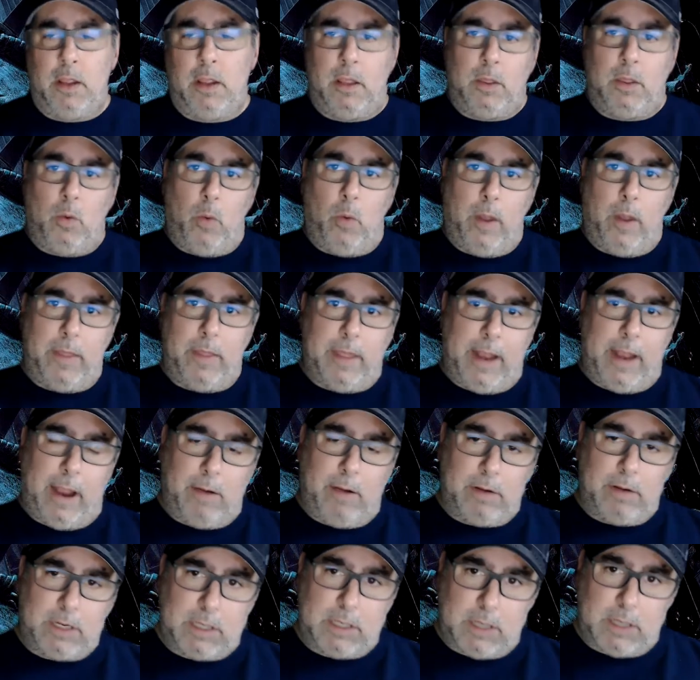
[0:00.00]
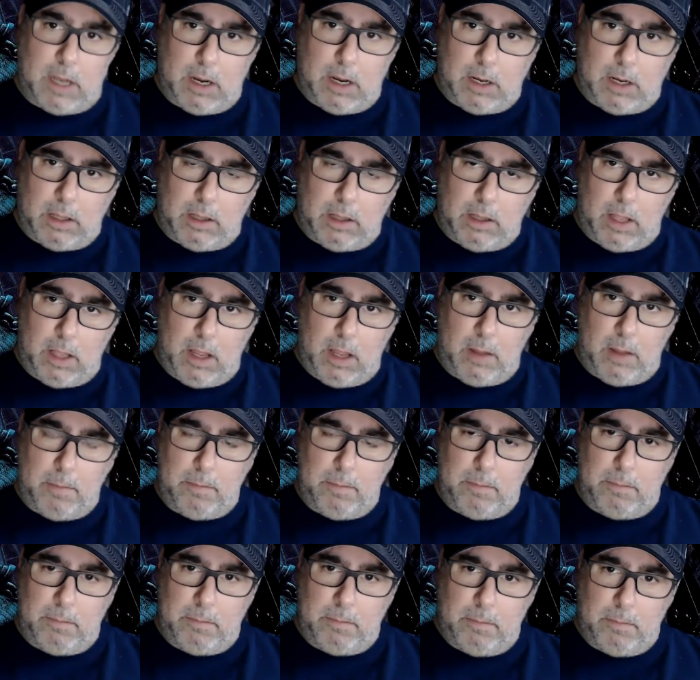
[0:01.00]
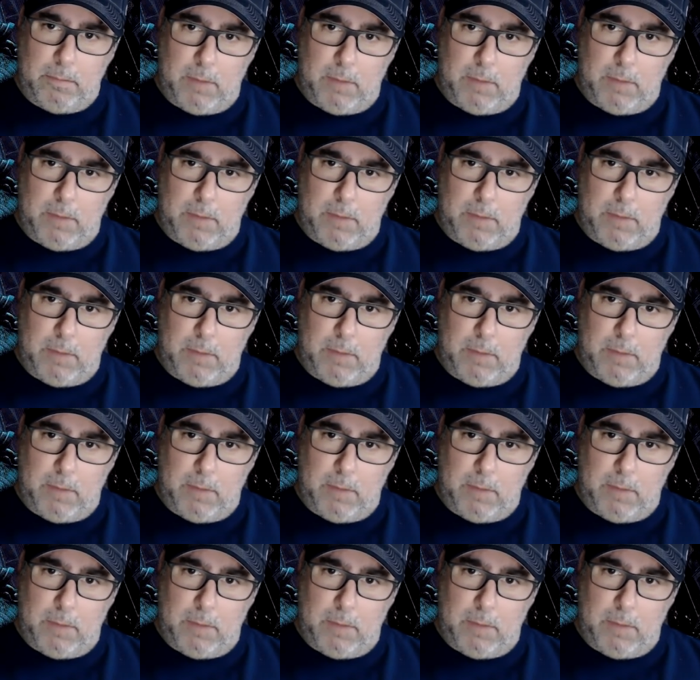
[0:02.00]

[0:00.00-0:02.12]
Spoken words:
The way that Aristotle